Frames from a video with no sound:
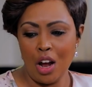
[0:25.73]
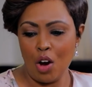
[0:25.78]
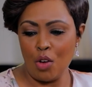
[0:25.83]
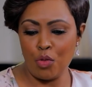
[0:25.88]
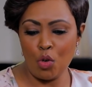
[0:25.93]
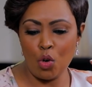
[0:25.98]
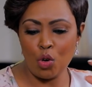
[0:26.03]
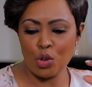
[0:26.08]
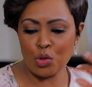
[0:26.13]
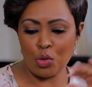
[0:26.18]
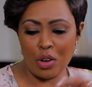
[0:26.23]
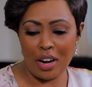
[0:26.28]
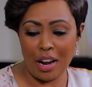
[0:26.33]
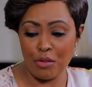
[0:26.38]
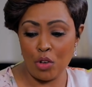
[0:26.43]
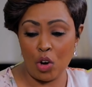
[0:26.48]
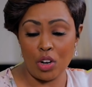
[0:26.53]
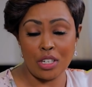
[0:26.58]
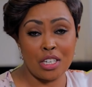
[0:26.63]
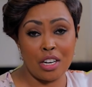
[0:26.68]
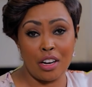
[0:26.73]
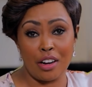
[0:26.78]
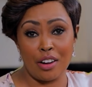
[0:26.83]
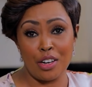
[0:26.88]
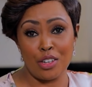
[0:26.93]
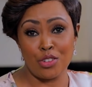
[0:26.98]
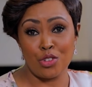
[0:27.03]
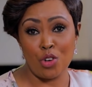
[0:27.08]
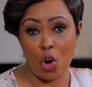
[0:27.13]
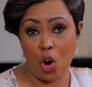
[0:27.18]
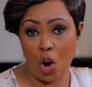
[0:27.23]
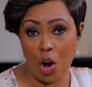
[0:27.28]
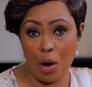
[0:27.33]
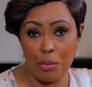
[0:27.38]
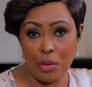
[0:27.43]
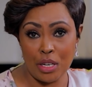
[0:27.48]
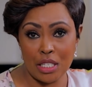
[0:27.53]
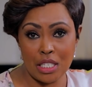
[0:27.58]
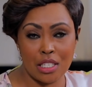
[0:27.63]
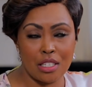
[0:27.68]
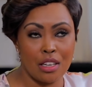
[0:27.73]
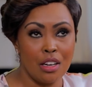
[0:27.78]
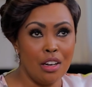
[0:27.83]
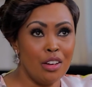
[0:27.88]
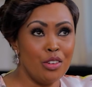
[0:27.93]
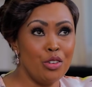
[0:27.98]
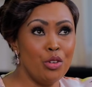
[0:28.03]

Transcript: Of course, what I've got here is your comments.